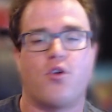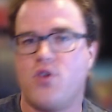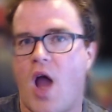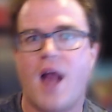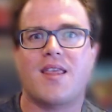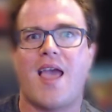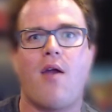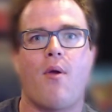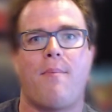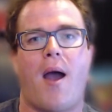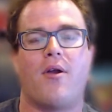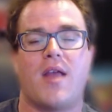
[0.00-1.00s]
not care
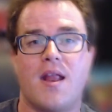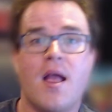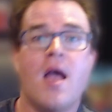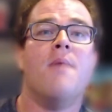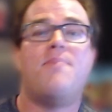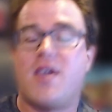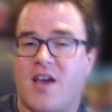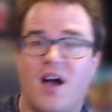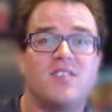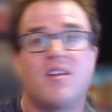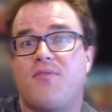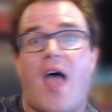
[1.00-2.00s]
about it
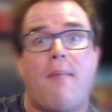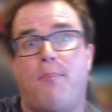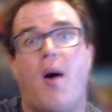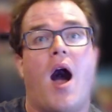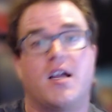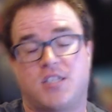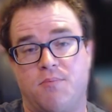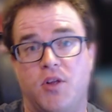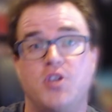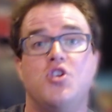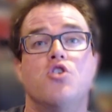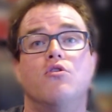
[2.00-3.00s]
because of that
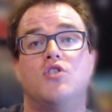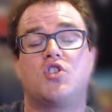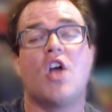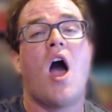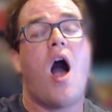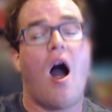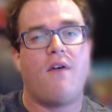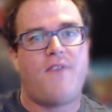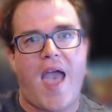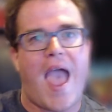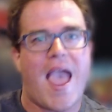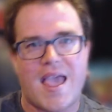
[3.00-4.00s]
possible use of
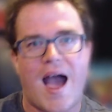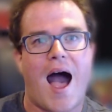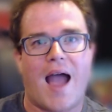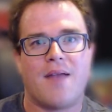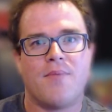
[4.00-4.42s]
AI.